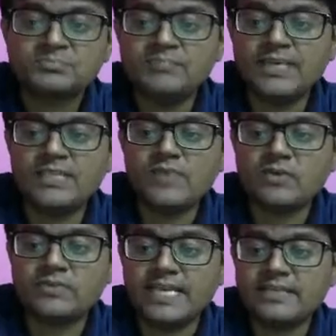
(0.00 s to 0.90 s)
Means we have
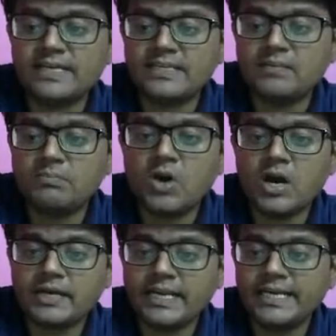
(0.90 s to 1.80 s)
to take that the
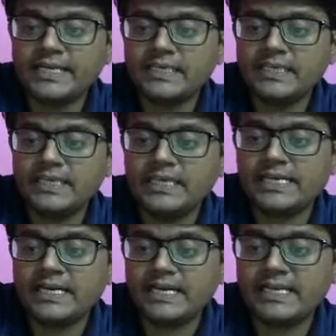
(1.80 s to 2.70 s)
block, right, is
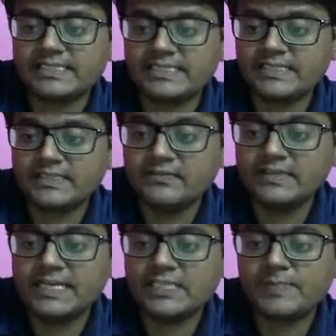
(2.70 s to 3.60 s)
at rest
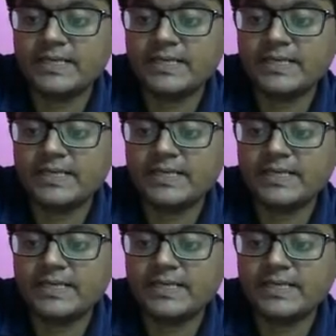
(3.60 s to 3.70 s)
with respect